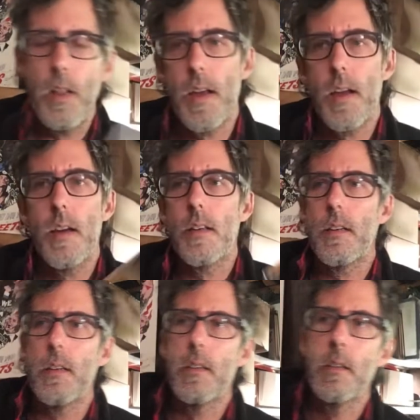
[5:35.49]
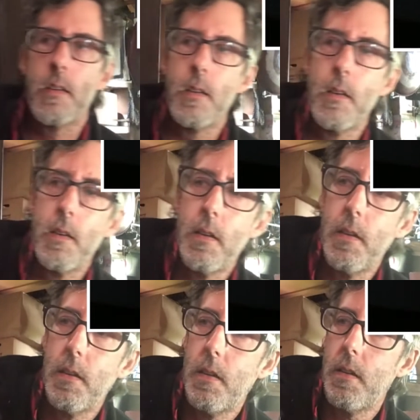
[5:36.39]
And
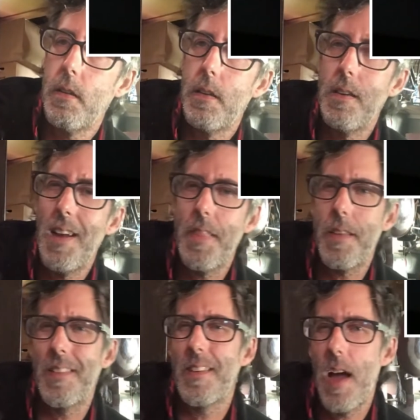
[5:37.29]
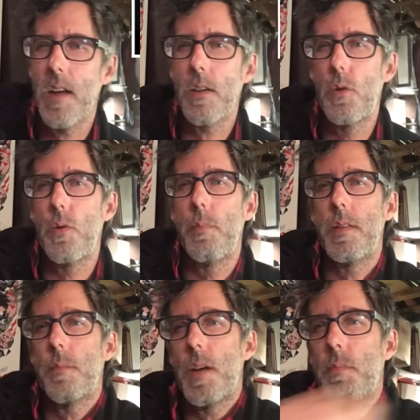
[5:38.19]
not that it's not cool, but
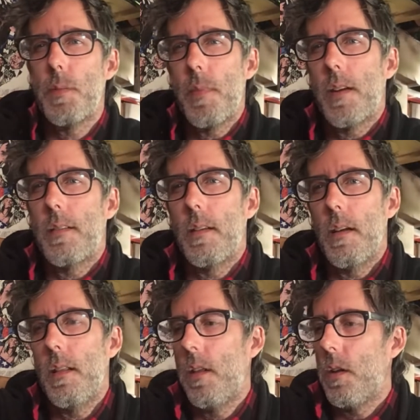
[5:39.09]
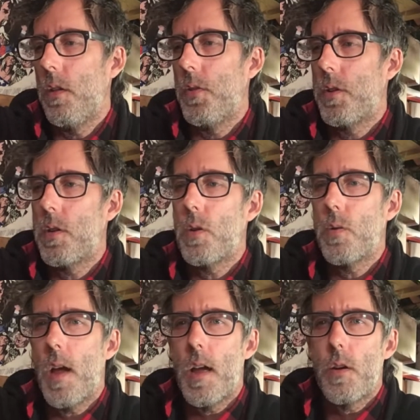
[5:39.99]
sometimes it makes it a little too
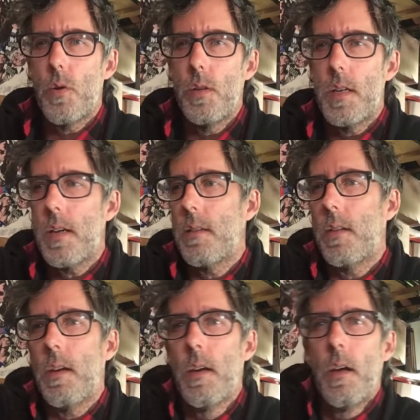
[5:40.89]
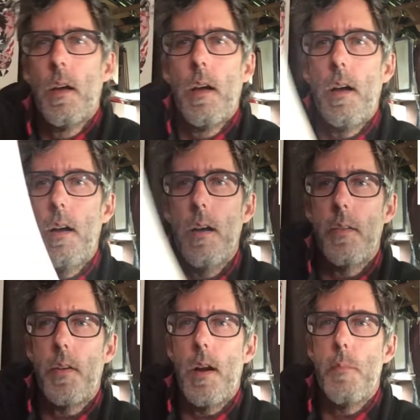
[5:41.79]
handholdy easy.
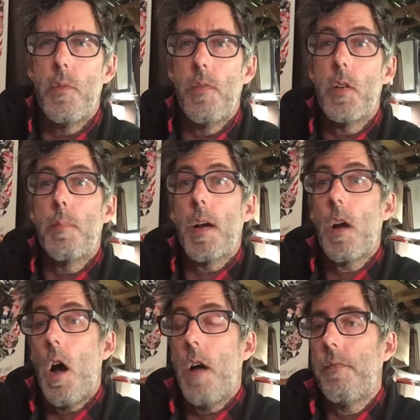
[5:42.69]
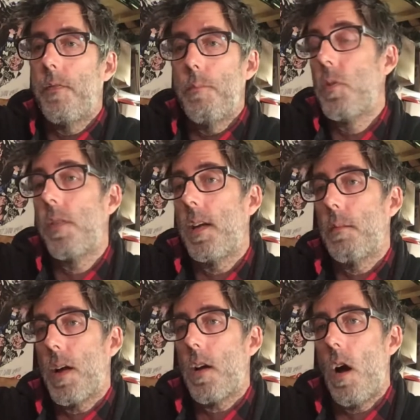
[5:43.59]
Sorry, I'm moving my
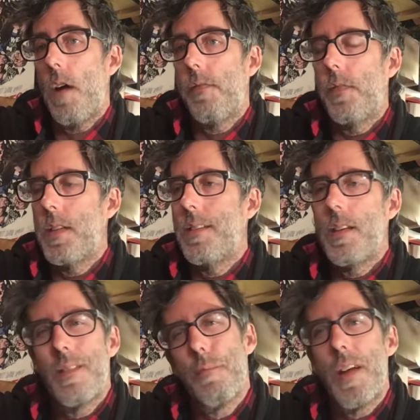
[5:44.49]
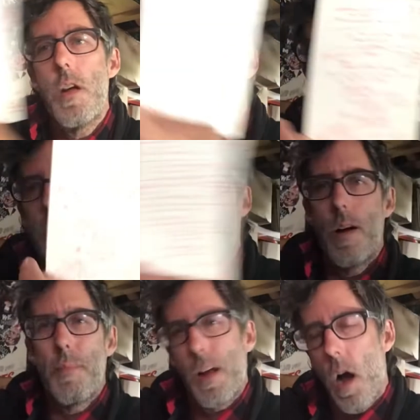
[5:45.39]
coffee. My notes were
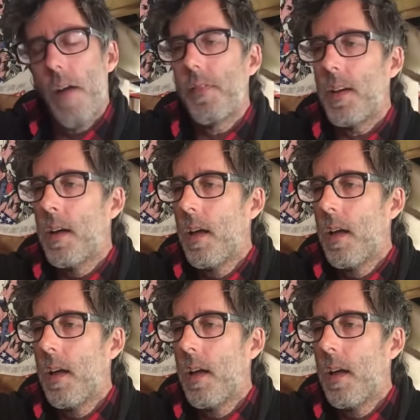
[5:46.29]
on my coffee.